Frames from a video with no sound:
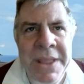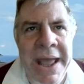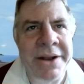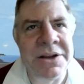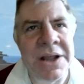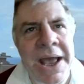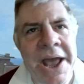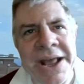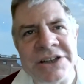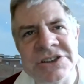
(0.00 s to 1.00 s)
and
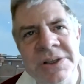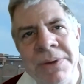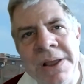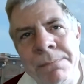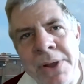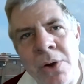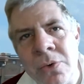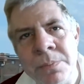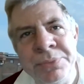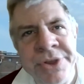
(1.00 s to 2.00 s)
and actually being
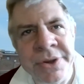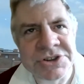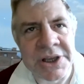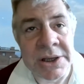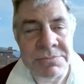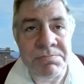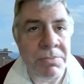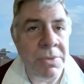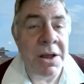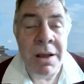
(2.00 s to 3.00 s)
built using
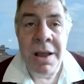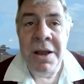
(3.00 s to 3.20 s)
uh,